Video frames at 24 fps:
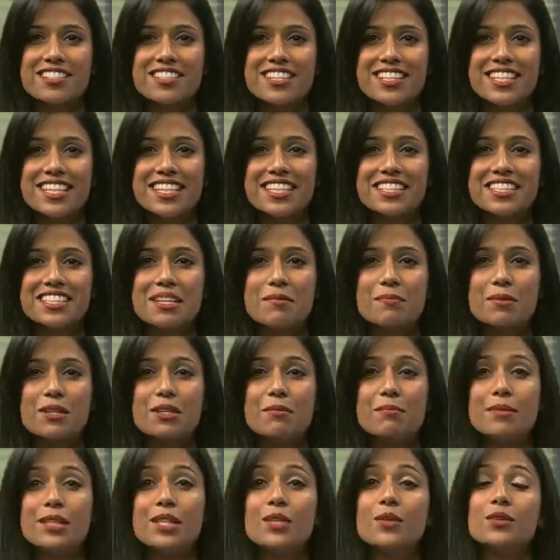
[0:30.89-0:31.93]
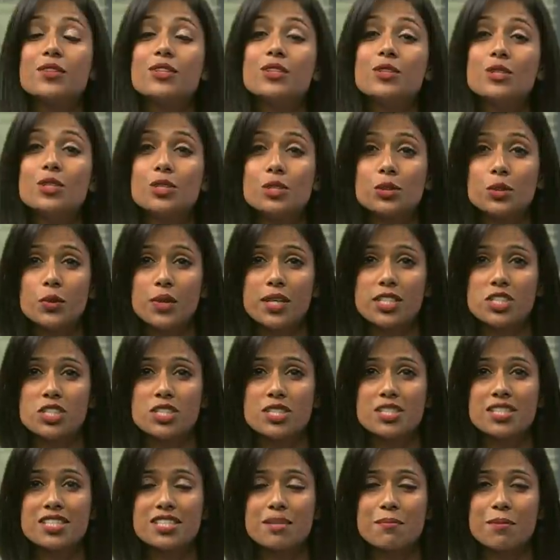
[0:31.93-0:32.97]
digging deeper below the usual
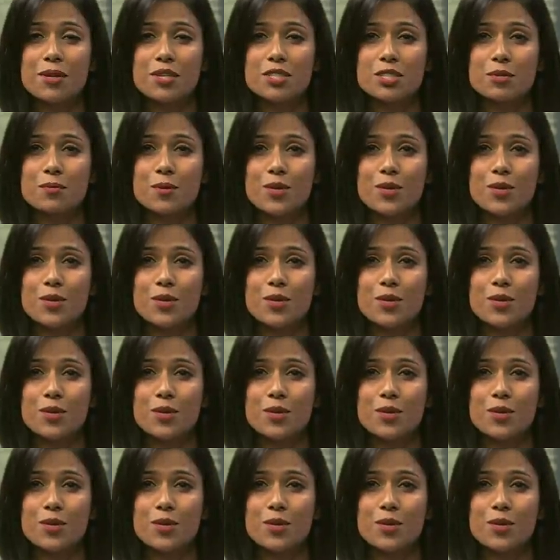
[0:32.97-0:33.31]
questions about